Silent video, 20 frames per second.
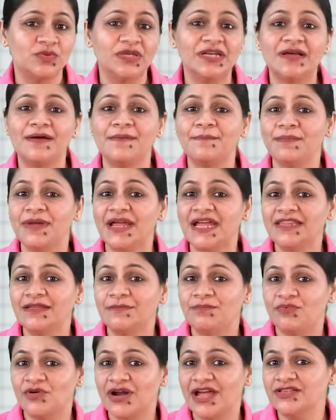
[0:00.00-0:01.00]
we'll compare
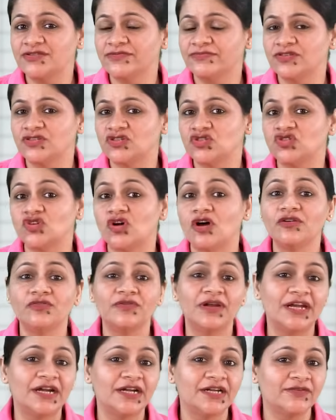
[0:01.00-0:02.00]
the price of the stock
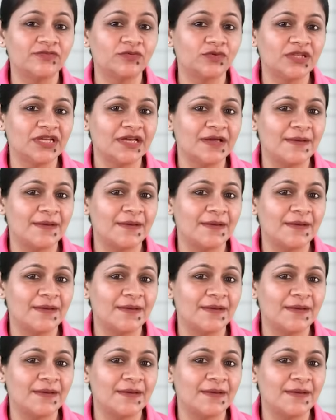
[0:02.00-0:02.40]
relative to the